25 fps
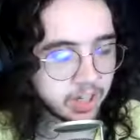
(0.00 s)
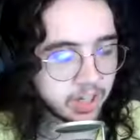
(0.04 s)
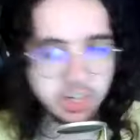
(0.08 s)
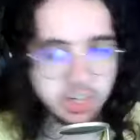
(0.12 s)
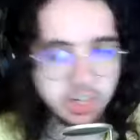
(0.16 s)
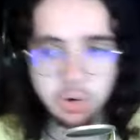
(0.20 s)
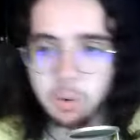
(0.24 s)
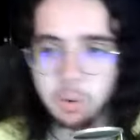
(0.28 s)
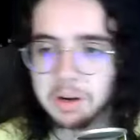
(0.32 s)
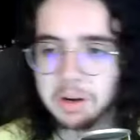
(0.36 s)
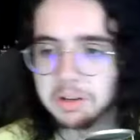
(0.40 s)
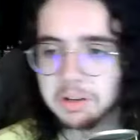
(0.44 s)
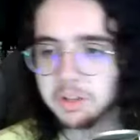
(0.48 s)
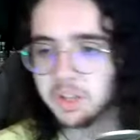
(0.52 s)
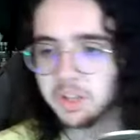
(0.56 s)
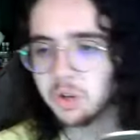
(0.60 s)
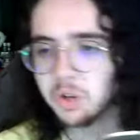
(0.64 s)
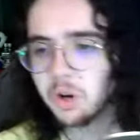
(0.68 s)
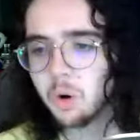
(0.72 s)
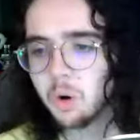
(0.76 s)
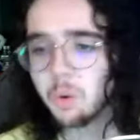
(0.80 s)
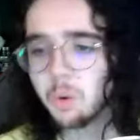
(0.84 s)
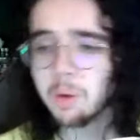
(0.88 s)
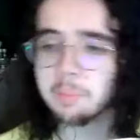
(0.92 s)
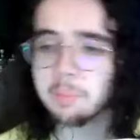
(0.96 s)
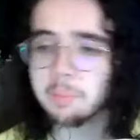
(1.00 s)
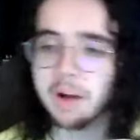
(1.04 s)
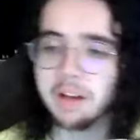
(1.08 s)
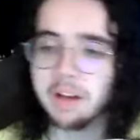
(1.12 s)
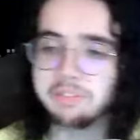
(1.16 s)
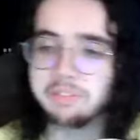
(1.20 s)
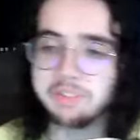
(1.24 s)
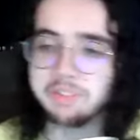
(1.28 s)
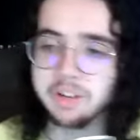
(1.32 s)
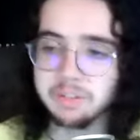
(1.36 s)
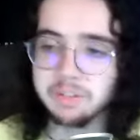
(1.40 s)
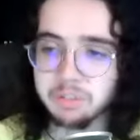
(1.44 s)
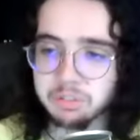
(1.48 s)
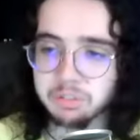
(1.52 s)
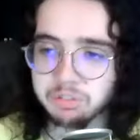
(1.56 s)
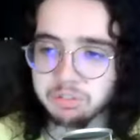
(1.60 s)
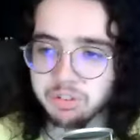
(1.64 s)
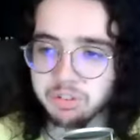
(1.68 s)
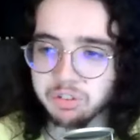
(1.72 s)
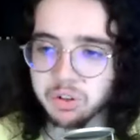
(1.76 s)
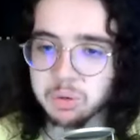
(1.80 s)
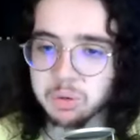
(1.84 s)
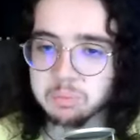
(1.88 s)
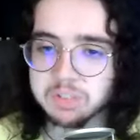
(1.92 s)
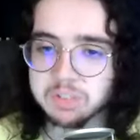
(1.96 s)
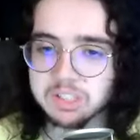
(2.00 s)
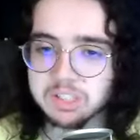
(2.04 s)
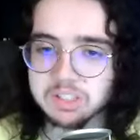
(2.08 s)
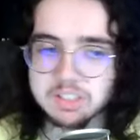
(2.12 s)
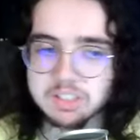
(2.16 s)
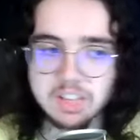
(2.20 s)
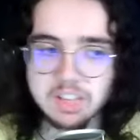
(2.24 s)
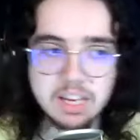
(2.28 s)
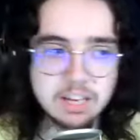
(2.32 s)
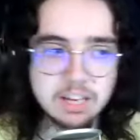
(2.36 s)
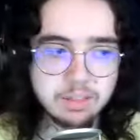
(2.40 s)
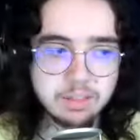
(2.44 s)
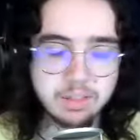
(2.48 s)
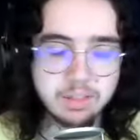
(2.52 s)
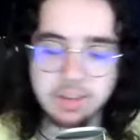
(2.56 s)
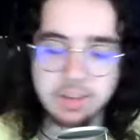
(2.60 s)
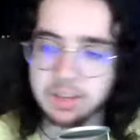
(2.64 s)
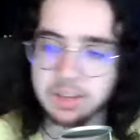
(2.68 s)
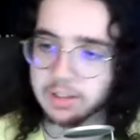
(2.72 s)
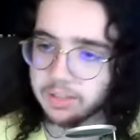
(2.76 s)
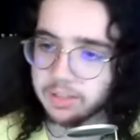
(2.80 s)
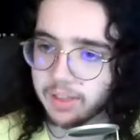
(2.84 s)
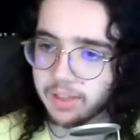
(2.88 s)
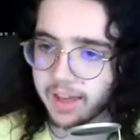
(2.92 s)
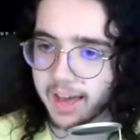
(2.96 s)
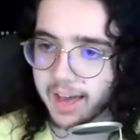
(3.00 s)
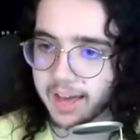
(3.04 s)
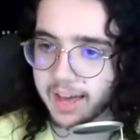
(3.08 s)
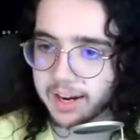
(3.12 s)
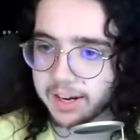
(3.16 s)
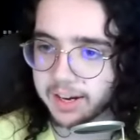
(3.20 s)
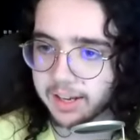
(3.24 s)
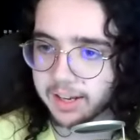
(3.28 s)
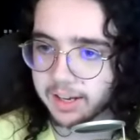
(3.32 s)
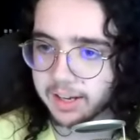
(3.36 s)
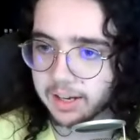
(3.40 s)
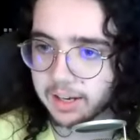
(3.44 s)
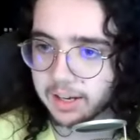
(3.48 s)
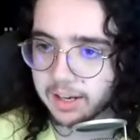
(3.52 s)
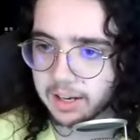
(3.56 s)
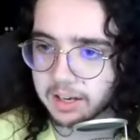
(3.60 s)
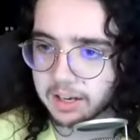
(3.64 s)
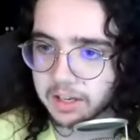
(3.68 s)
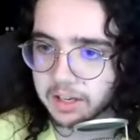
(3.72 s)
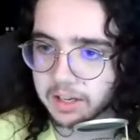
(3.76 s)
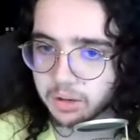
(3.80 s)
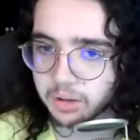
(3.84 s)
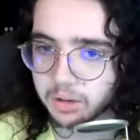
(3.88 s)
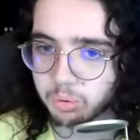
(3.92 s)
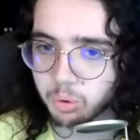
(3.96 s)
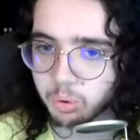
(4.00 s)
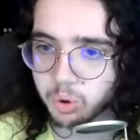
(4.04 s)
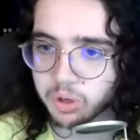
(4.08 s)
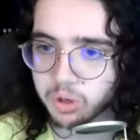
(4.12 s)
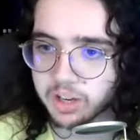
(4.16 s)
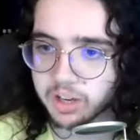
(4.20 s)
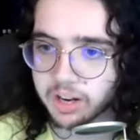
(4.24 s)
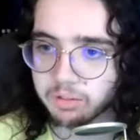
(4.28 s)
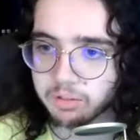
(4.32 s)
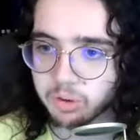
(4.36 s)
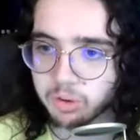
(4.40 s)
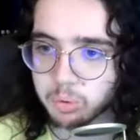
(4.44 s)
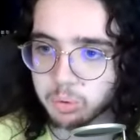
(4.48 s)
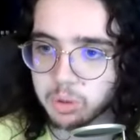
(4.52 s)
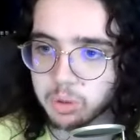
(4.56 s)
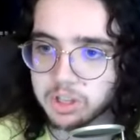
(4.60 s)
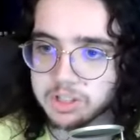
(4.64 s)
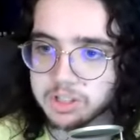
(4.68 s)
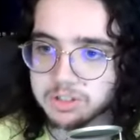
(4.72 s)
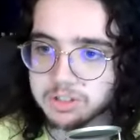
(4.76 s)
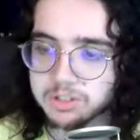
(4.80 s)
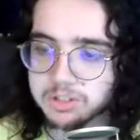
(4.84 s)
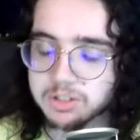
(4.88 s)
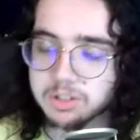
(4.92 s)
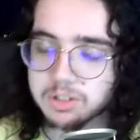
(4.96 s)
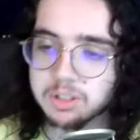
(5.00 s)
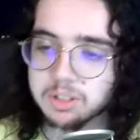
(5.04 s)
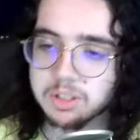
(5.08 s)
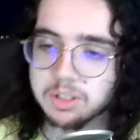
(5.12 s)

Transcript: You know what? You know what my favorite film to take the the editing uh, award ever was.